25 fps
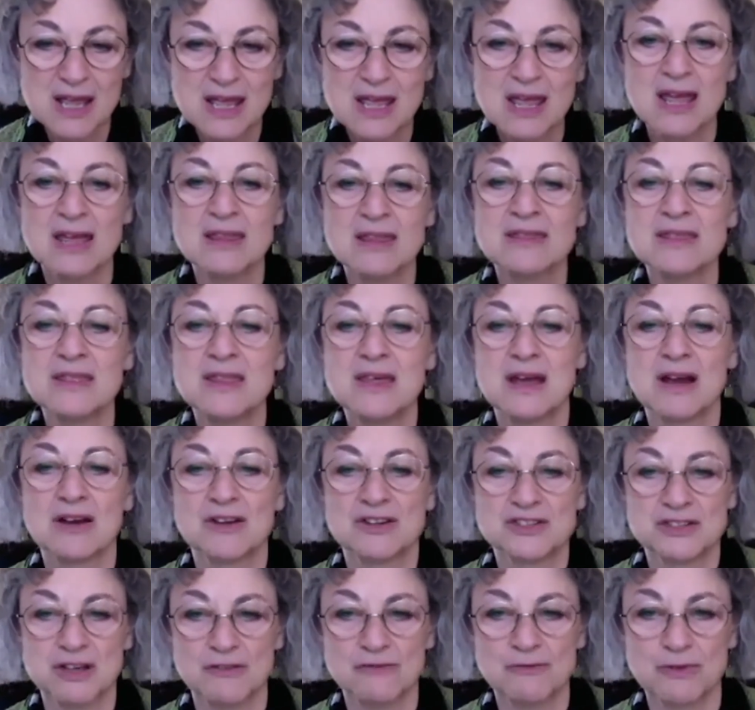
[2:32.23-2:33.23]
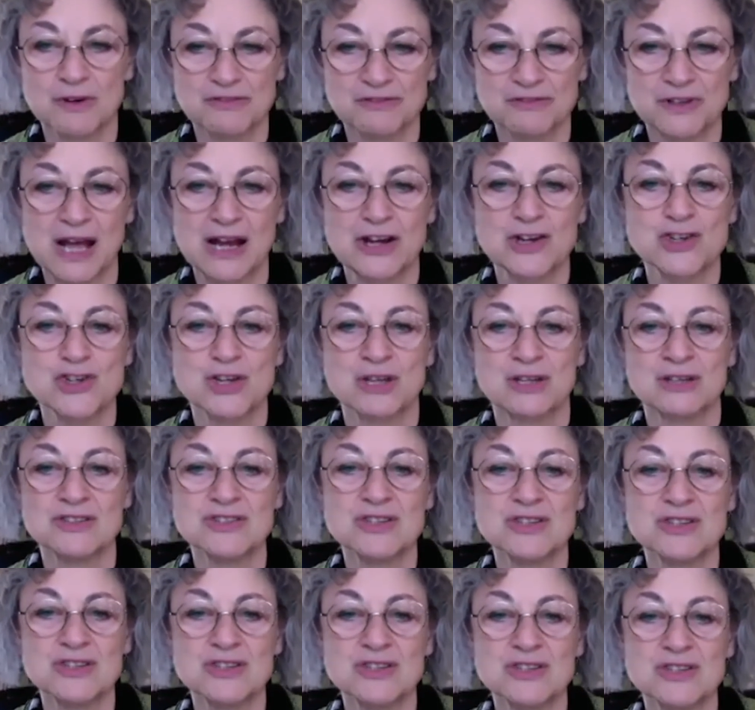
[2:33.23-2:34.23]
in their
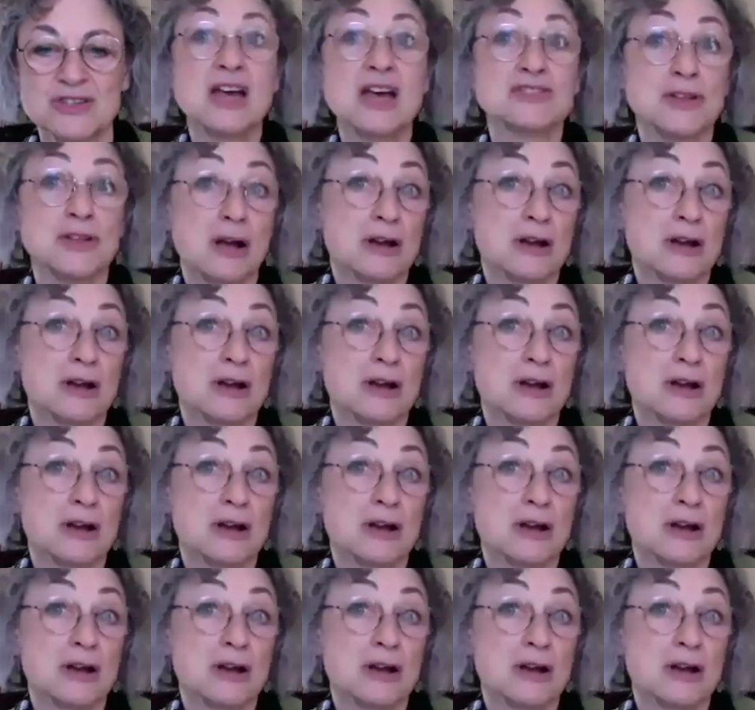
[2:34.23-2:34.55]
self-reflections as